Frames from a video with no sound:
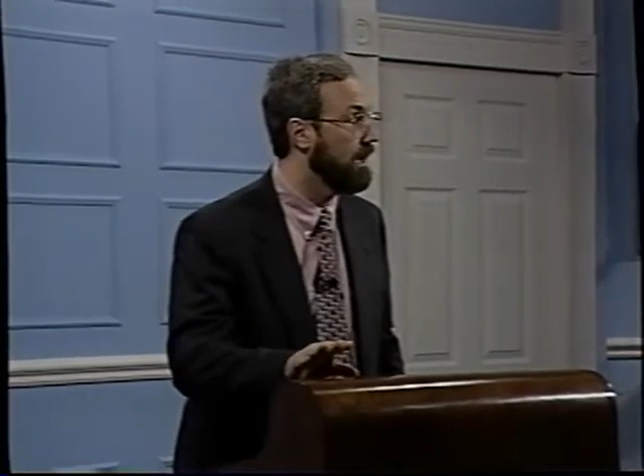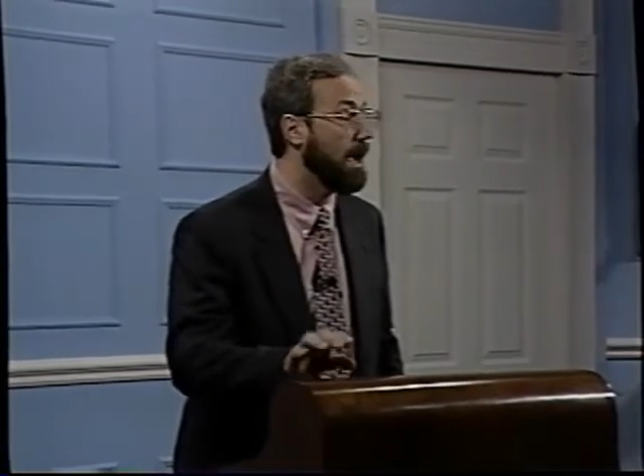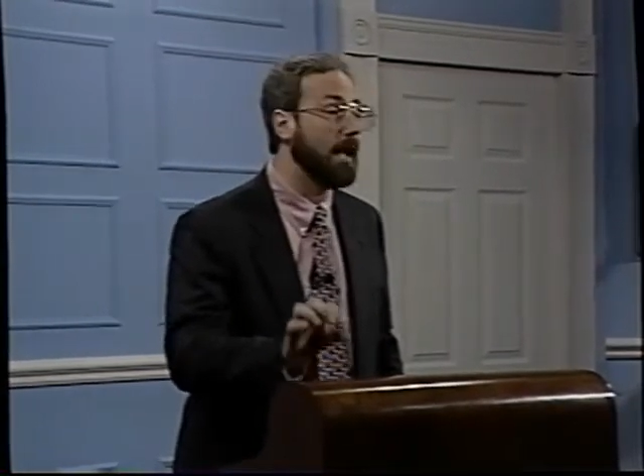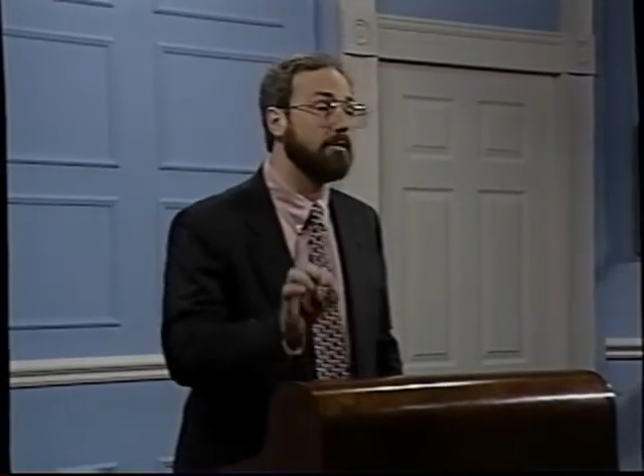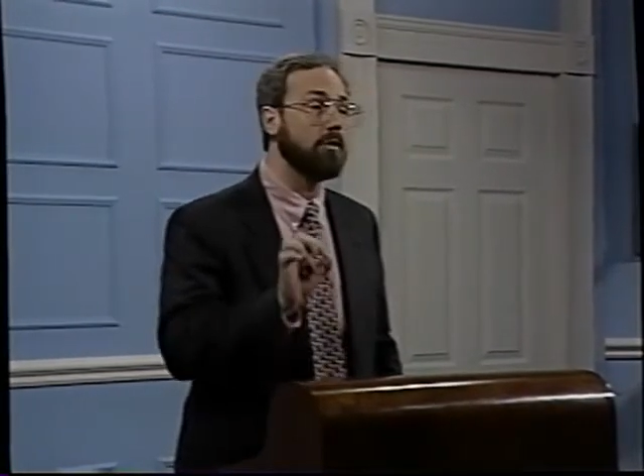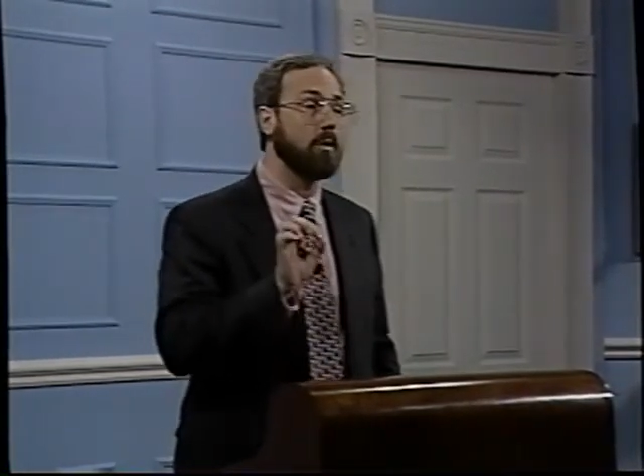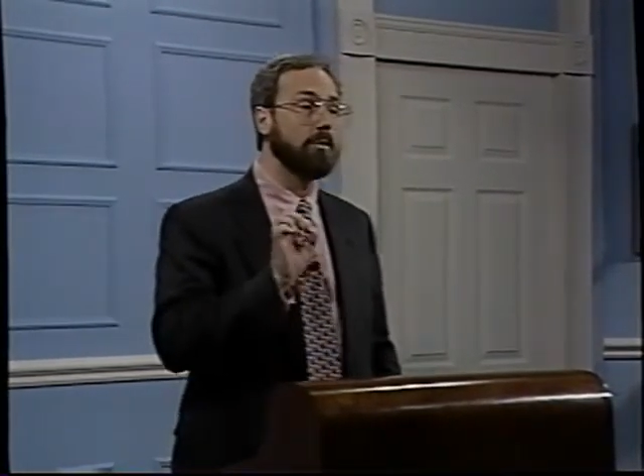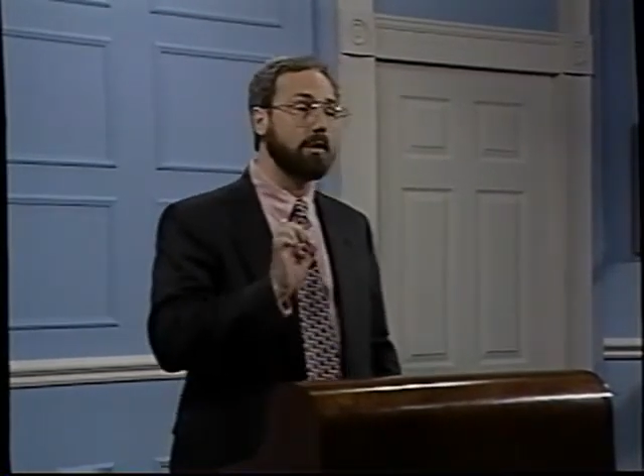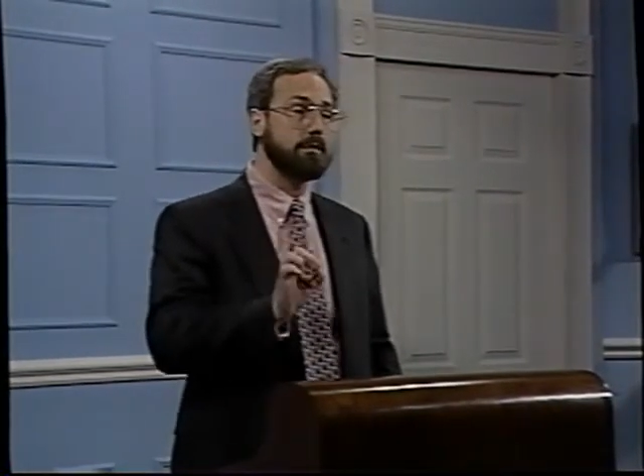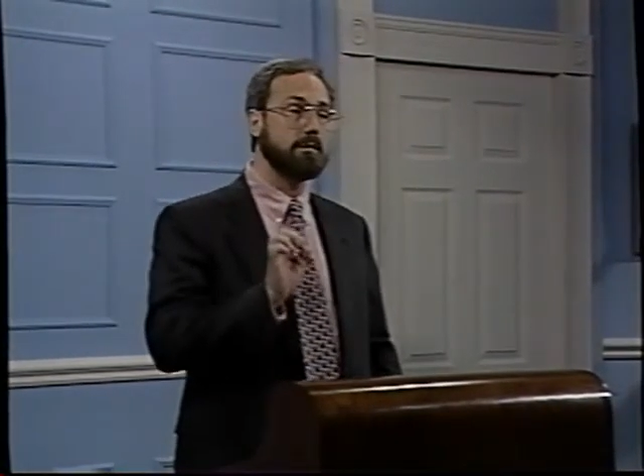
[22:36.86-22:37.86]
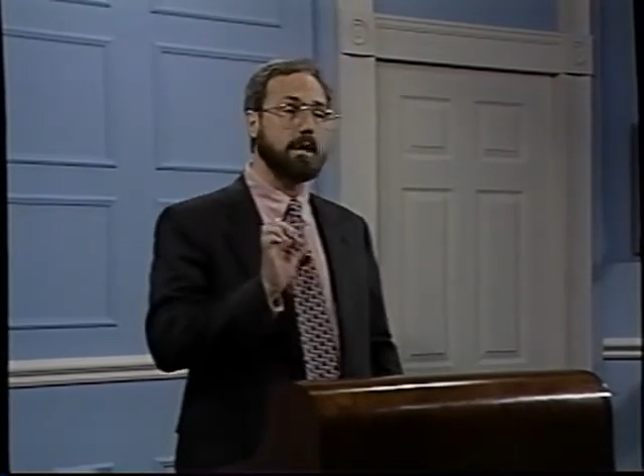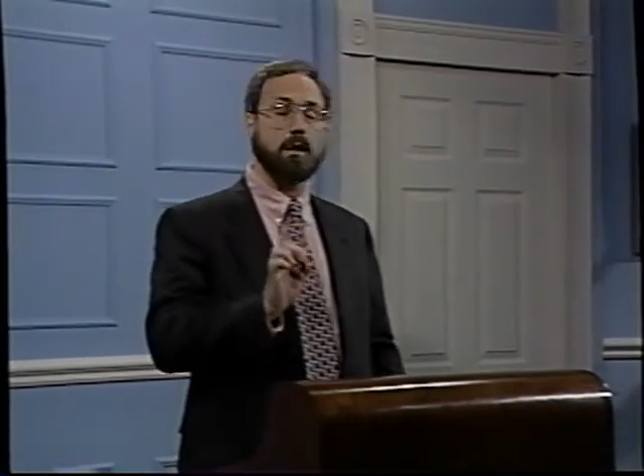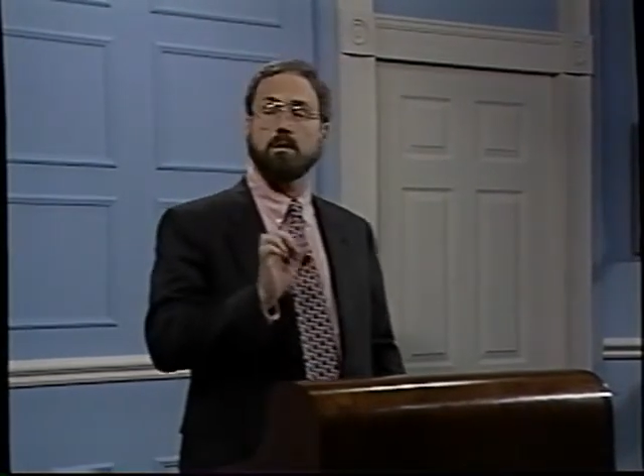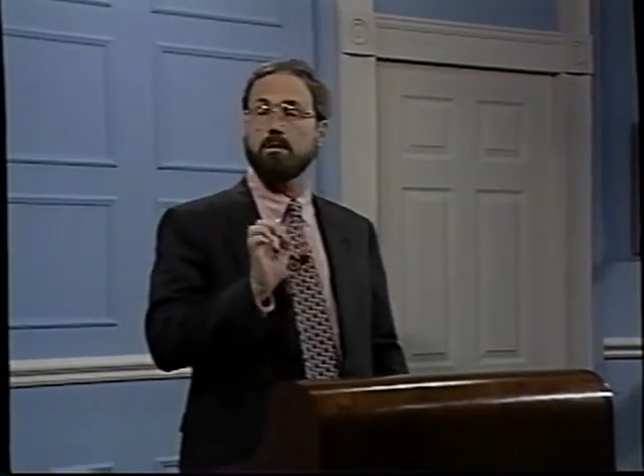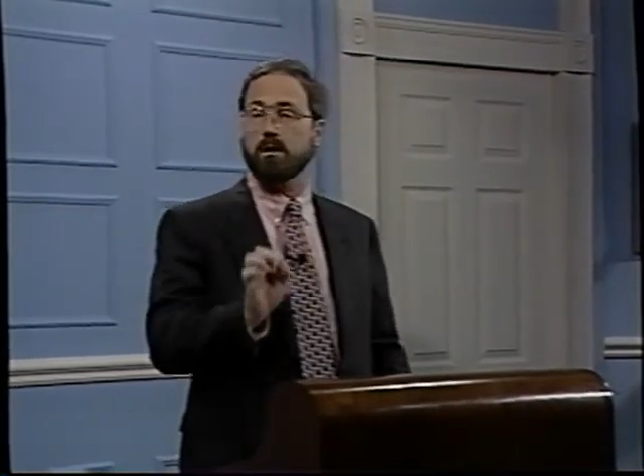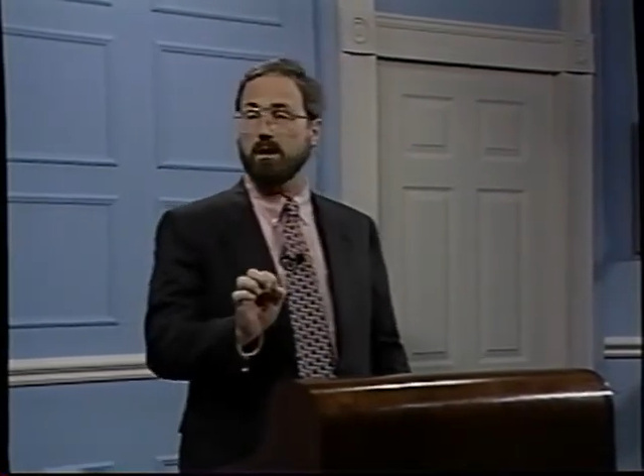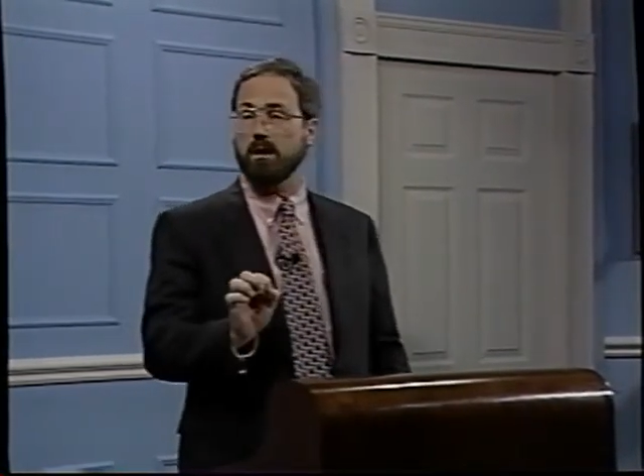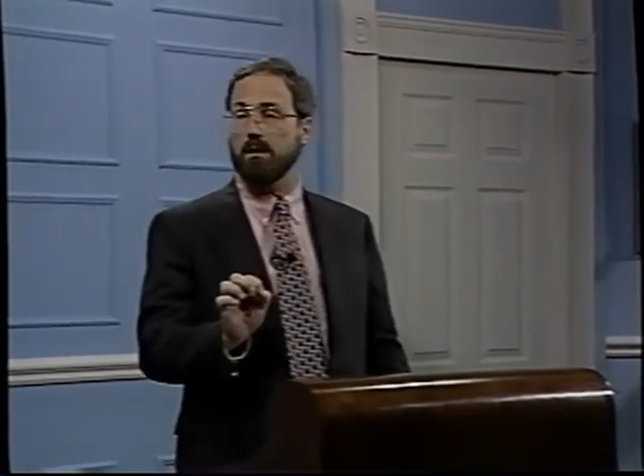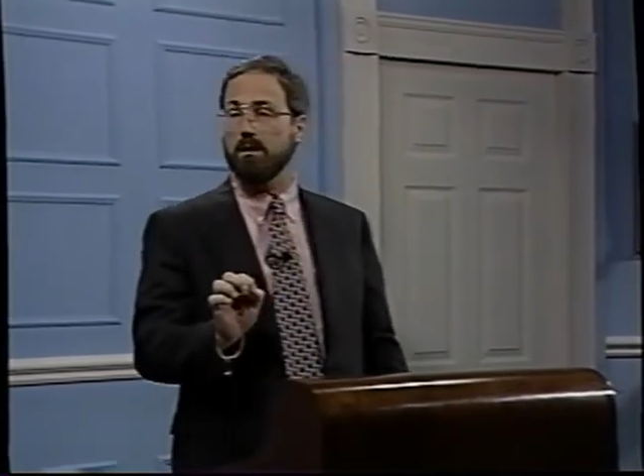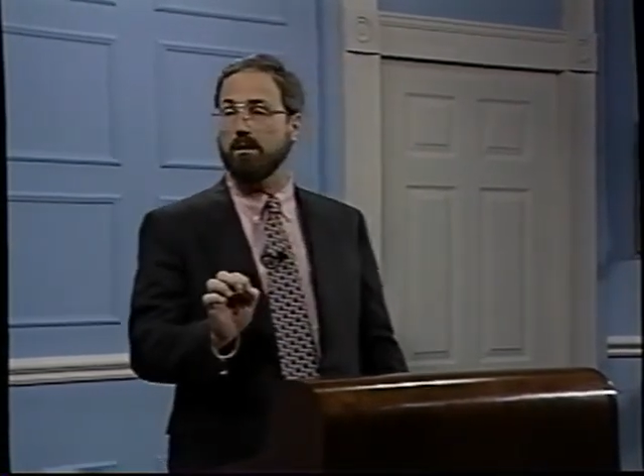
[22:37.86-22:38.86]
And so this
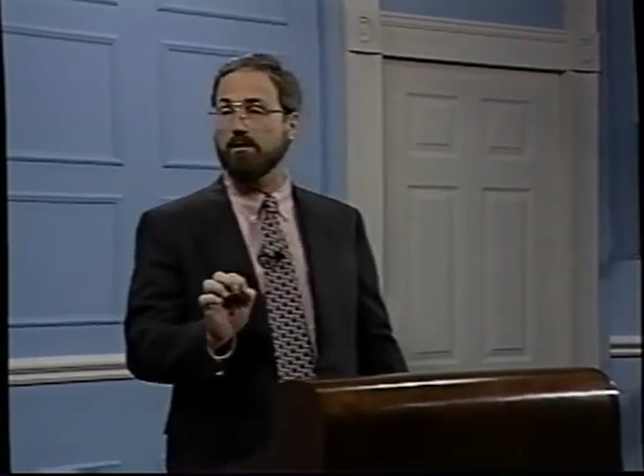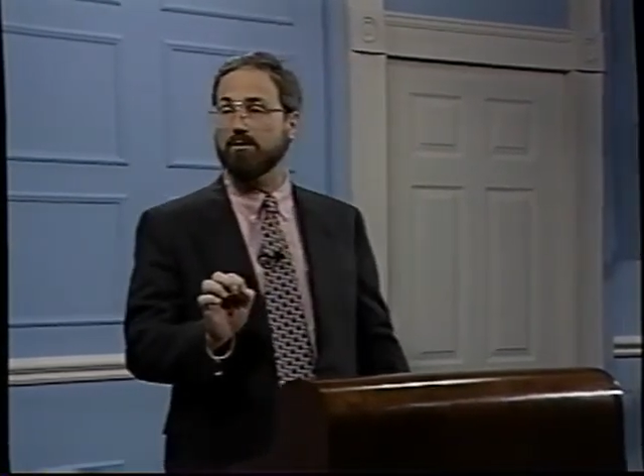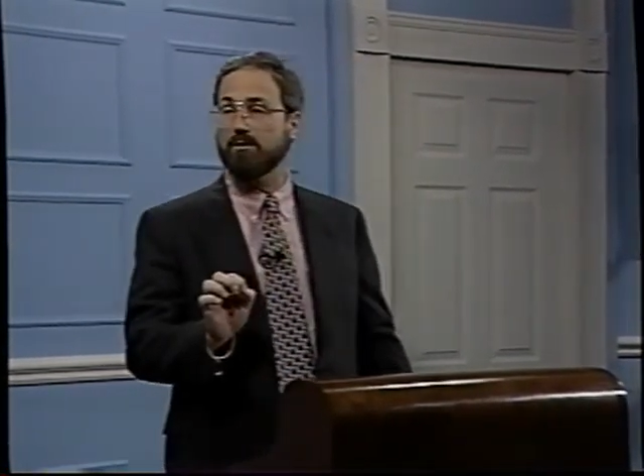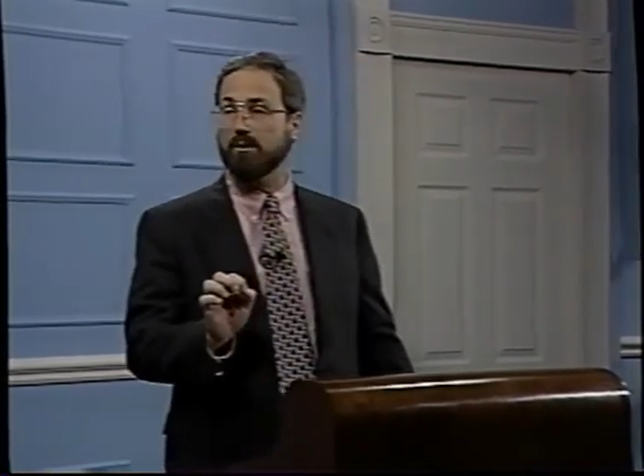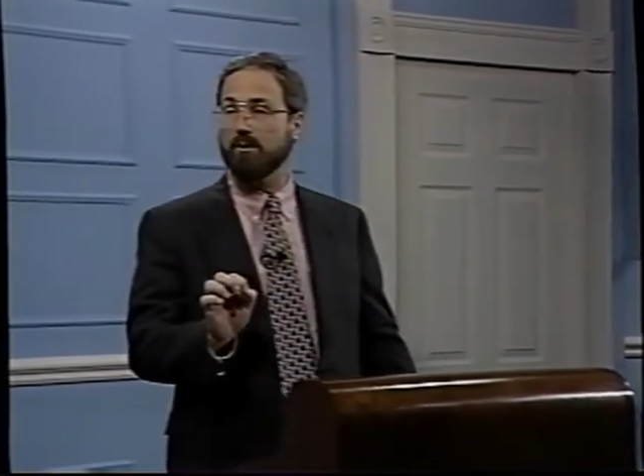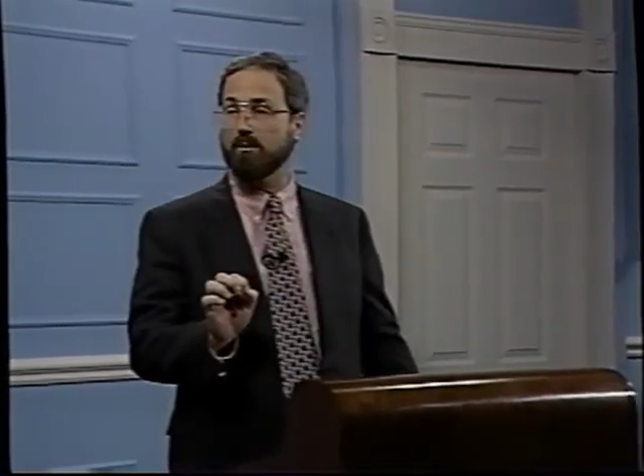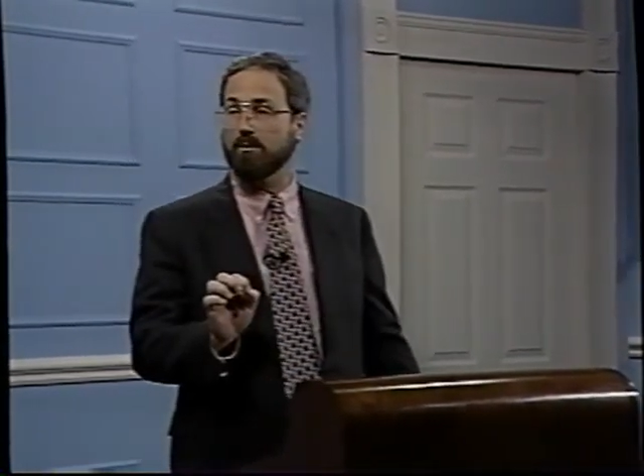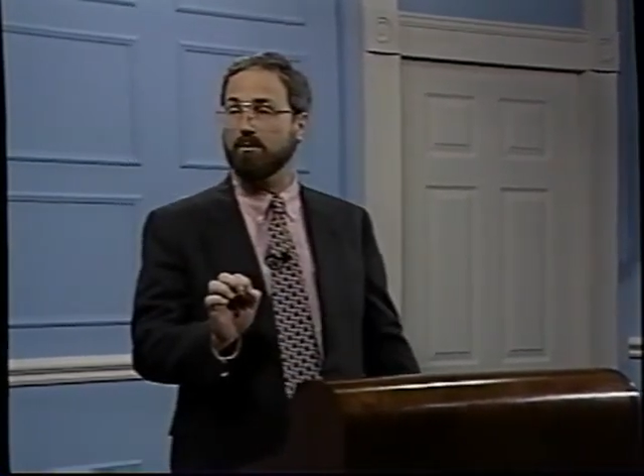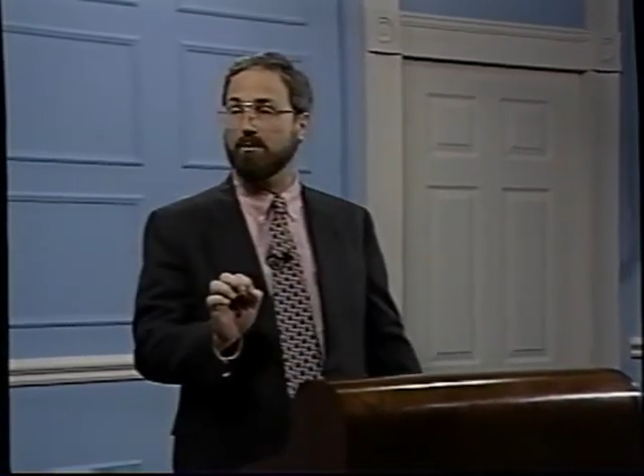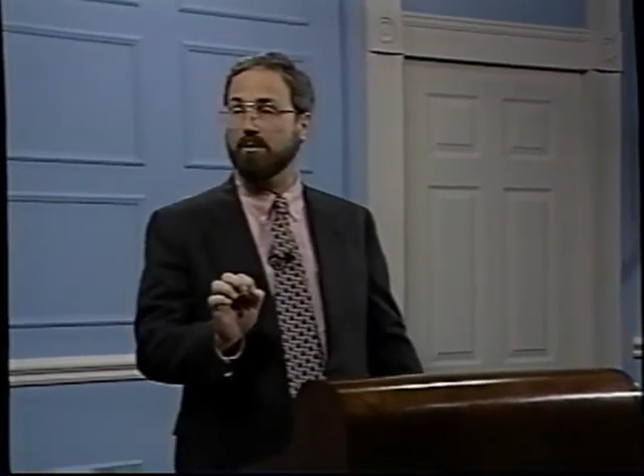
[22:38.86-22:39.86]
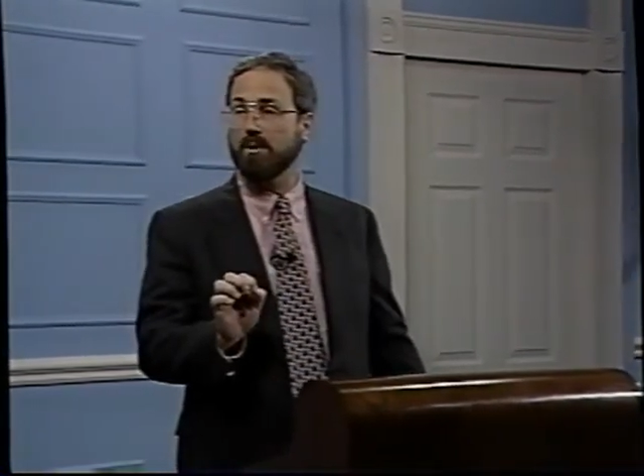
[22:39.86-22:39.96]
guaranteed, in his terms,